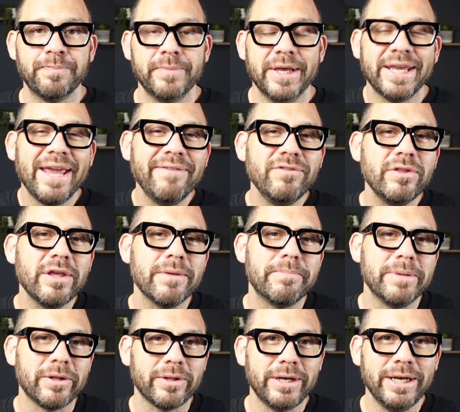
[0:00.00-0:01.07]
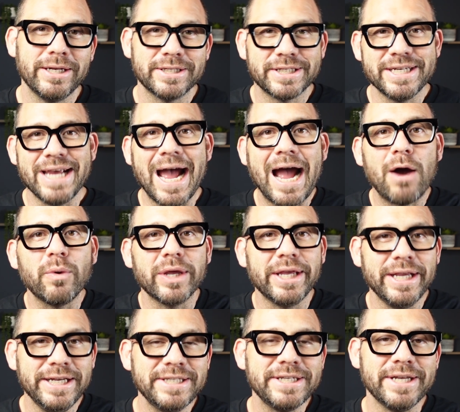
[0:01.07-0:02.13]
It gave you the ability to see how
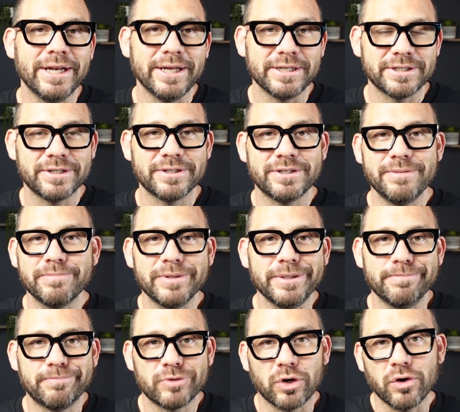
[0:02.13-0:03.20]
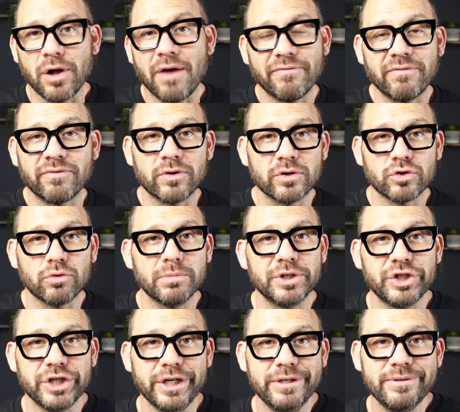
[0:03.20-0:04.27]
easy it is to simply turn off a virtual
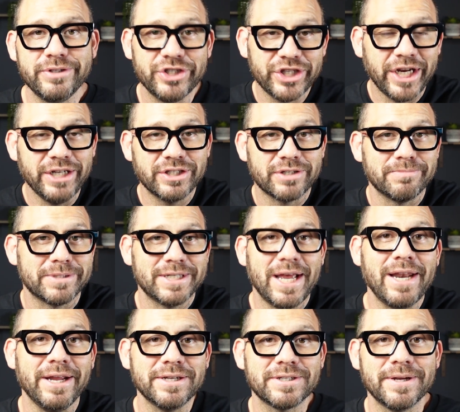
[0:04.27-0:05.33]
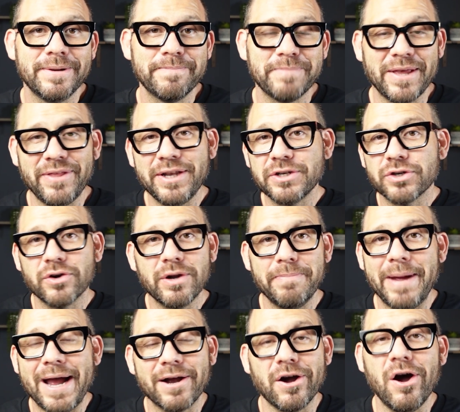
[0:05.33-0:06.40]
machine, change some settings, and then turn
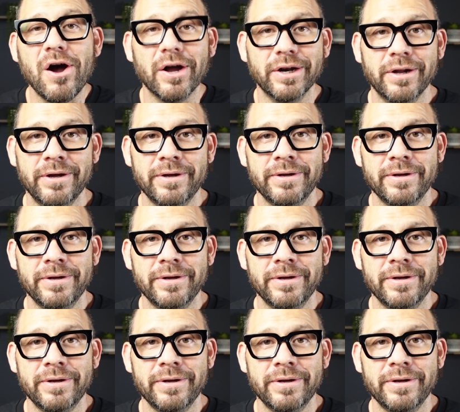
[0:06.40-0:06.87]
it back on.